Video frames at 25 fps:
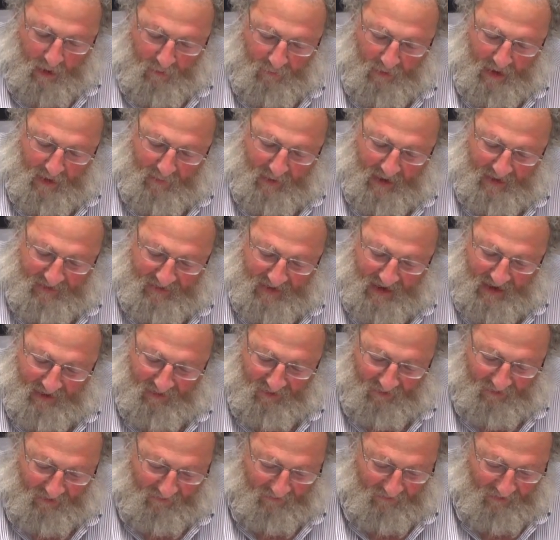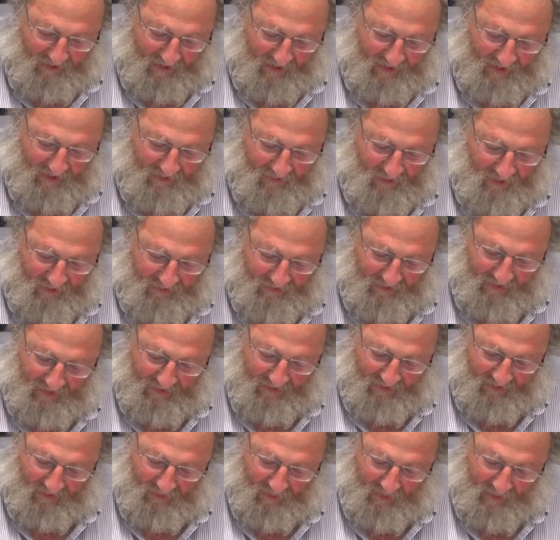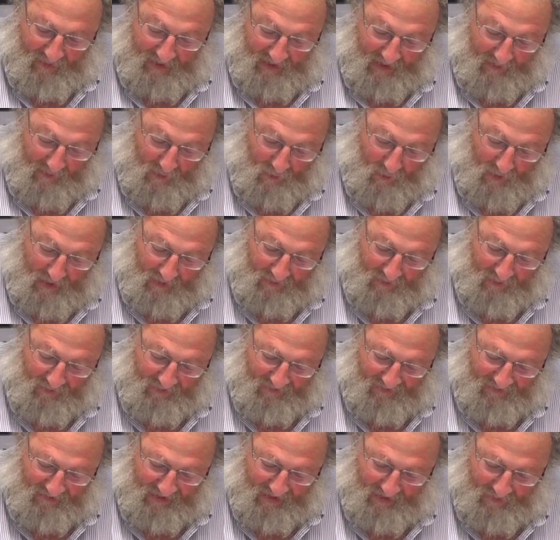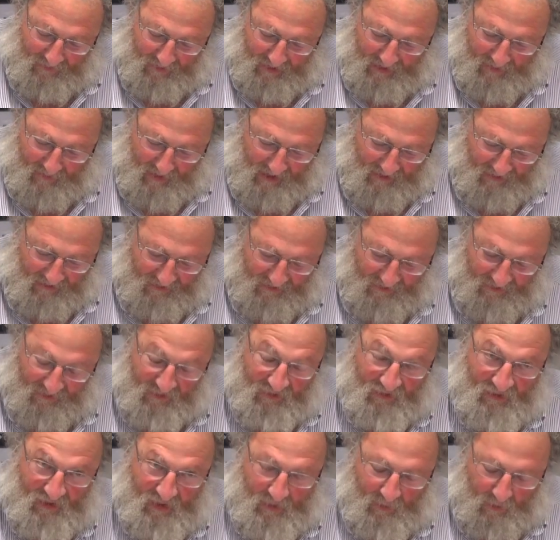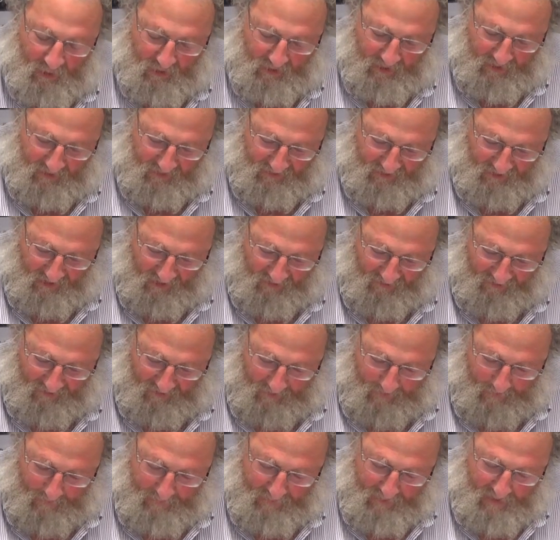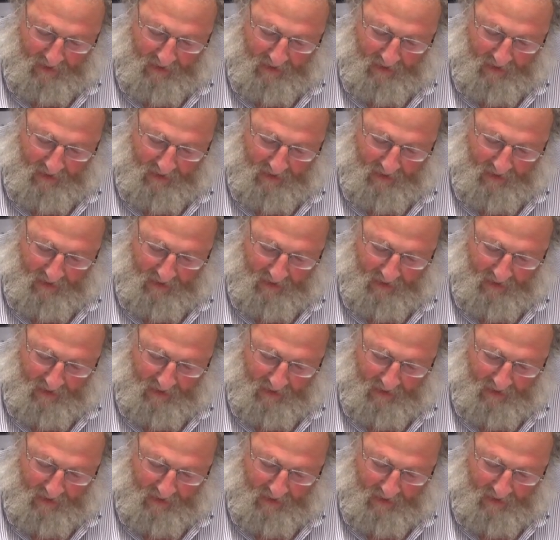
Rabbi Daniel's affinity toward Jesus would become a well-known secret amongst the Jewish community of Sofia.